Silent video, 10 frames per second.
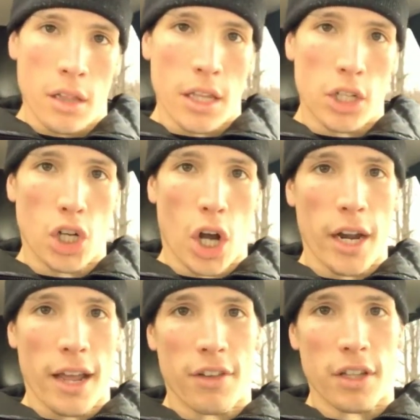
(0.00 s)
than
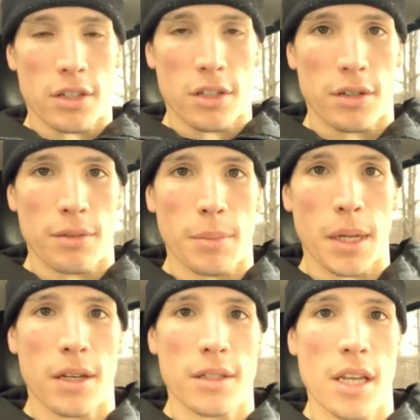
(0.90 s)
Sean Evans,
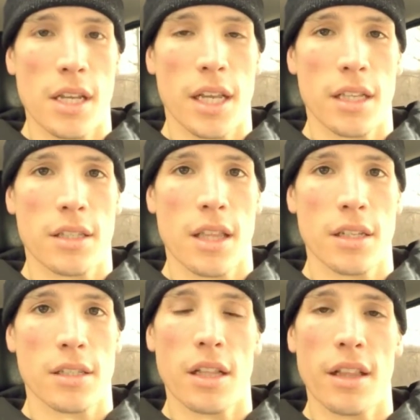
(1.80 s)
because he gets
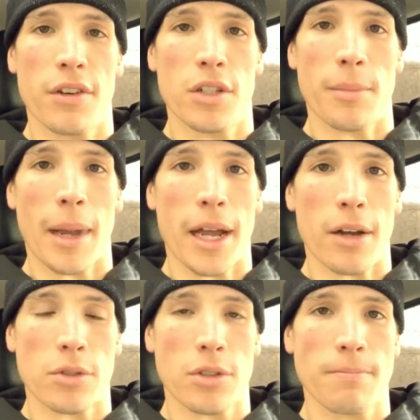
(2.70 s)
things delivered to my
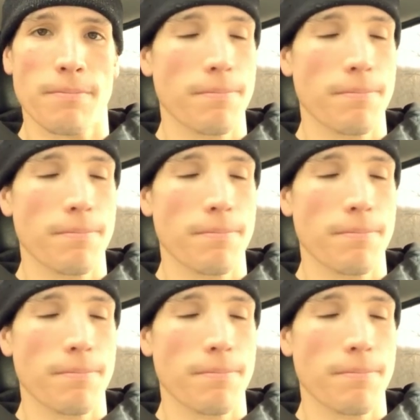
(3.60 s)
house.